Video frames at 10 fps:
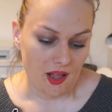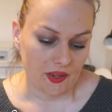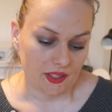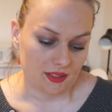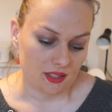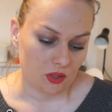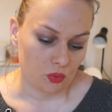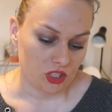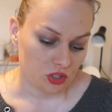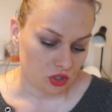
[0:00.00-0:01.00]
and is a
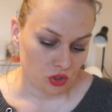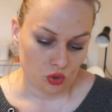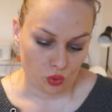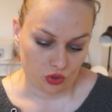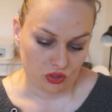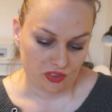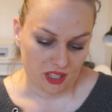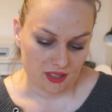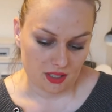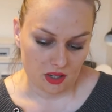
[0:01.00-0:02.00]
rich source of
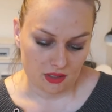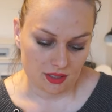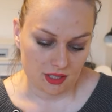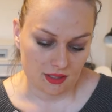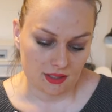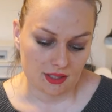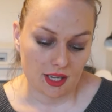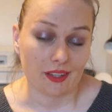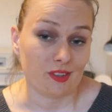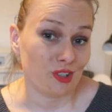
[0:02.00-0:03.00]
antioxidants
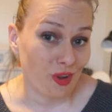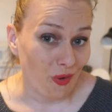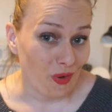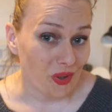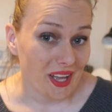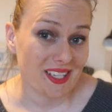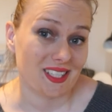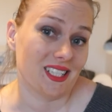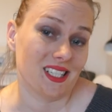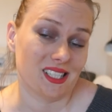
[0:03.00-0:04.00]
as long as
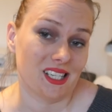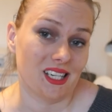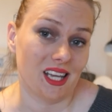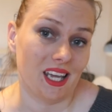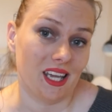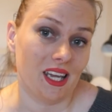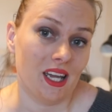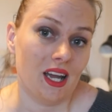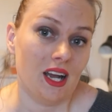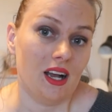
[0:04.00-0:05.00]
it is in a
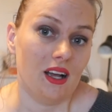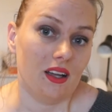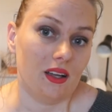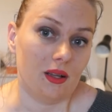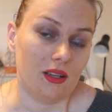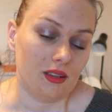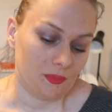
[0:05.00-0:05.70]
uh,